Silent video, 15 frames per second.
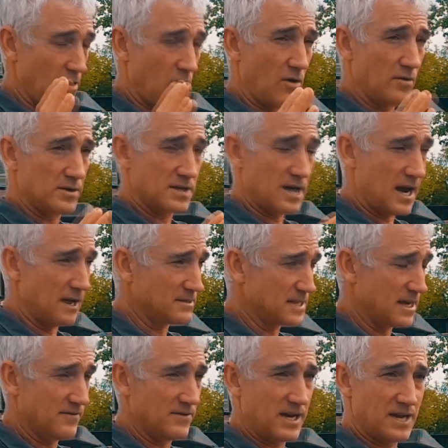all the time,
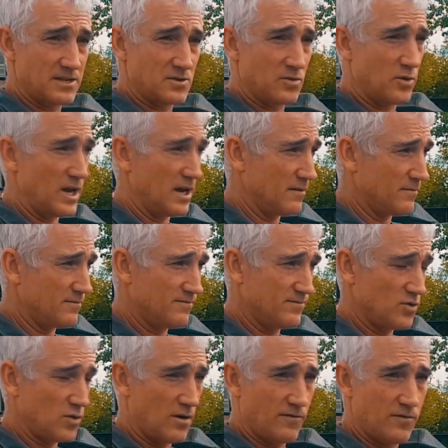7 days a week,
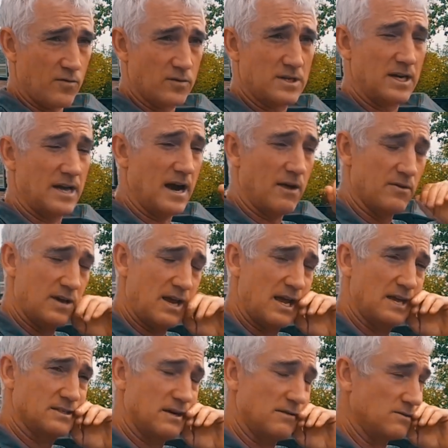12, 14-hour
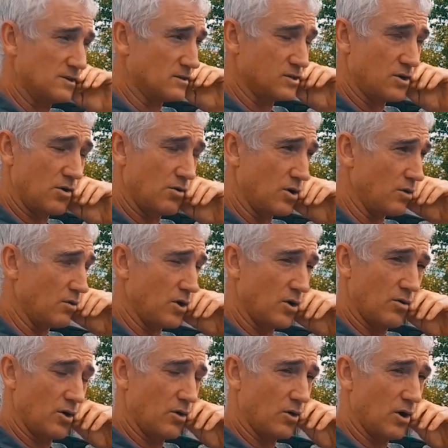days. I would just go, go,
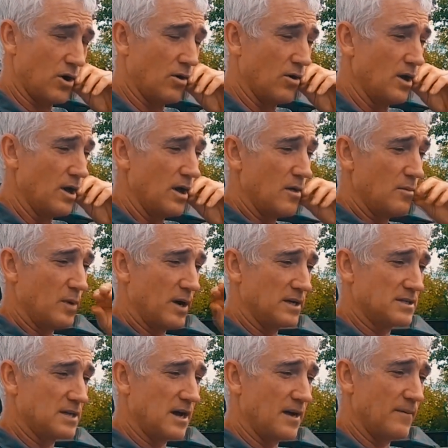go, go, go.
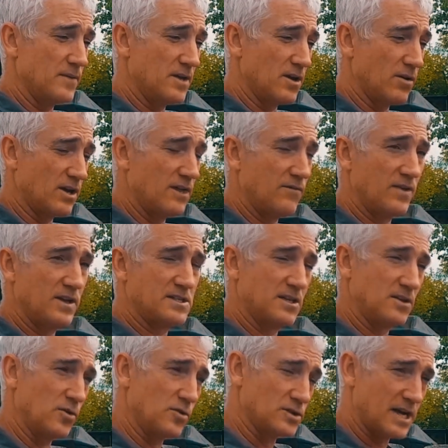But
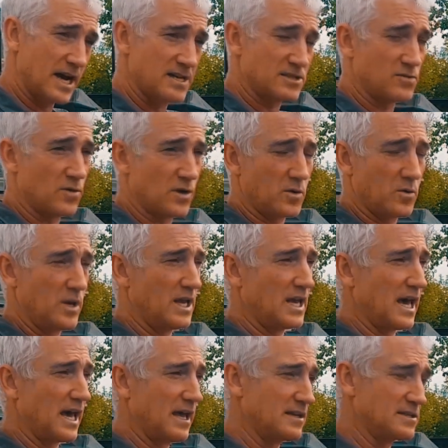convincing those guys to work
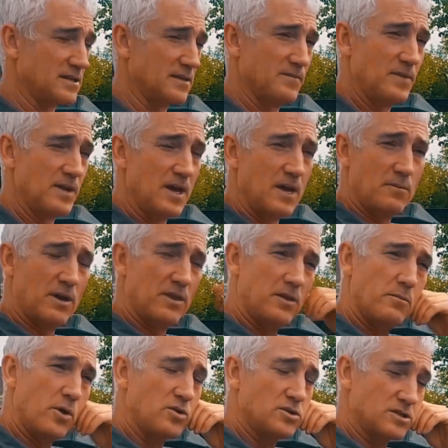weekends, but
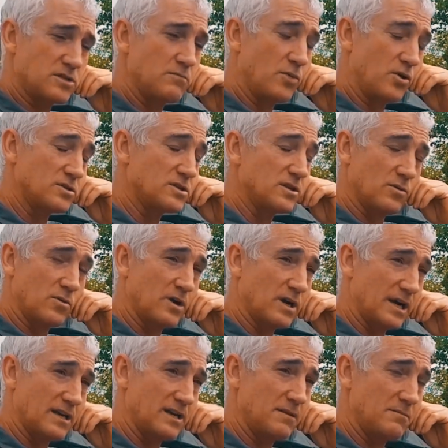the most of the
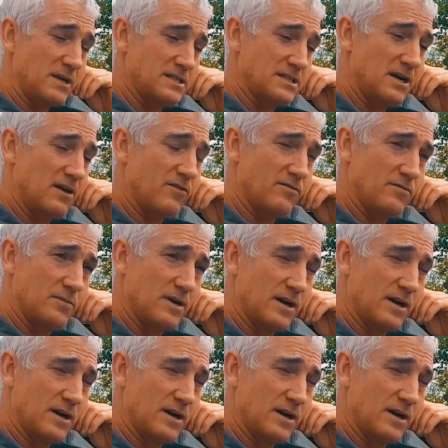work I did myself,